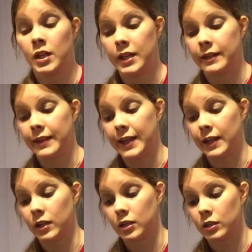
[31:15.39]
and
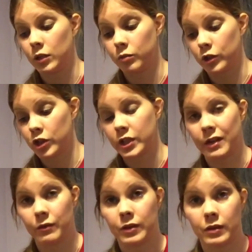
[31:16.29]
then you push
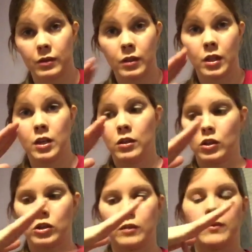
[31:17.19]
down with the
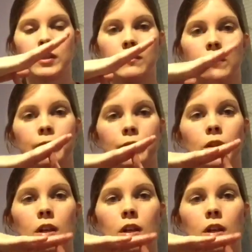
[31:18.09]
surface of your foot,